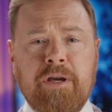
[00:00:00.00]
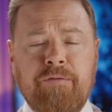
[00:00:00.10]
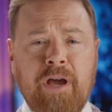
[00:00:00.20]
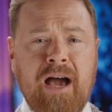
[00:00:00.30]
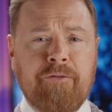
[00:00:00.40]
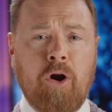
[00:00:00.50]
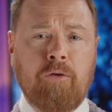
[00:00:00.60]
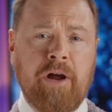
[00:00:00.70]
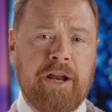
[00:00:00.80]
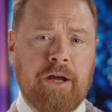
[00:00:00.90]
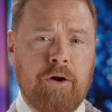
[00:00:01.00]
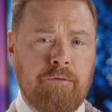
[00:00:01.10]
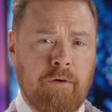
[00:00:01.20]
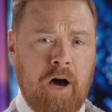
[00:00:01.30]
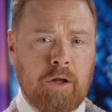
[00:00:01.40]
If you haven't already, go
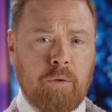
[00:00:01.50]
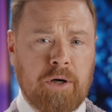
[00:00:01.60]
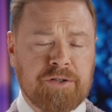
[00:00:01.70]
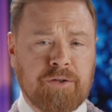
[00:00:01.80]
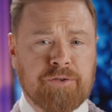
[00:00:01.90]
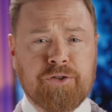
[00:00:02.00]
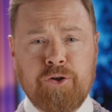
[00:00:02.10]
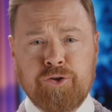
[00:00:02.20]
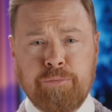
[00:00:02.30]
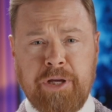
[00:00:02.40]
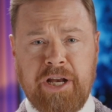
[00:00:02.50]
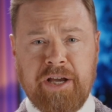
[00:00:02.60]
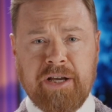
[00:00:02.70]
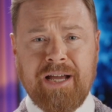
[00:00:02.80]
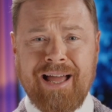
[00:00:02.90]
follow us on social
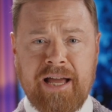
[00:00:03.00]
media